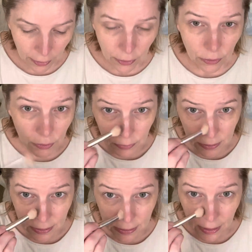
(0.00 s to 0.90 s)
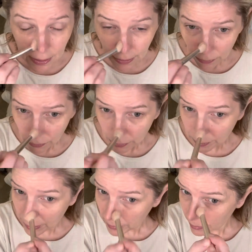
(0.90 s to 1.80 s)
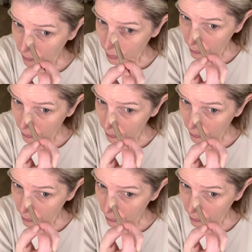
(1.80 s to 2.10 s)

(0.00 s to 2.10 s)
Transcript: new to Saint or maybe have never